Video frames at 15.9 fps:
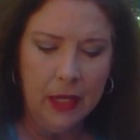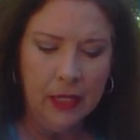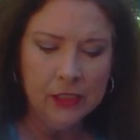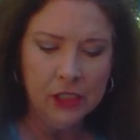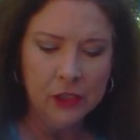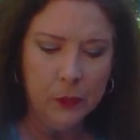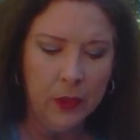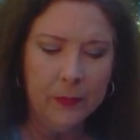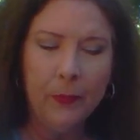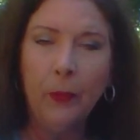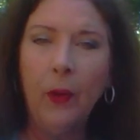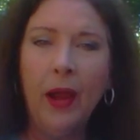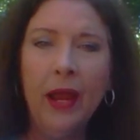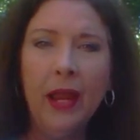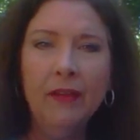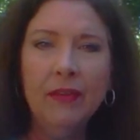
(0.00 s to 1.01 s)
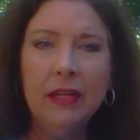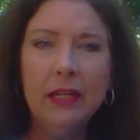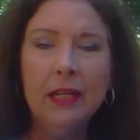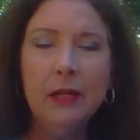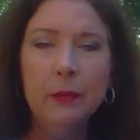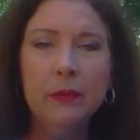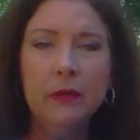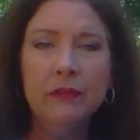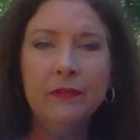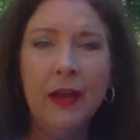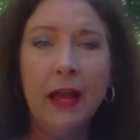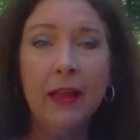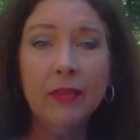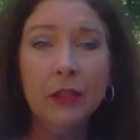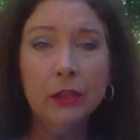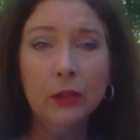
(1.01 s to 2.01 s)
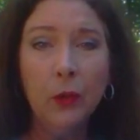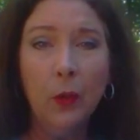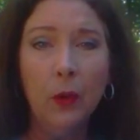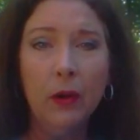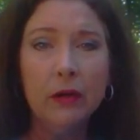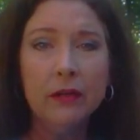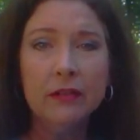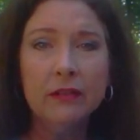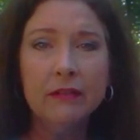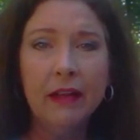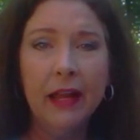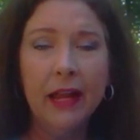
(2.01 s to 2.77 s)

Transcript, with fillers: I just want to pray that he will find the Lord.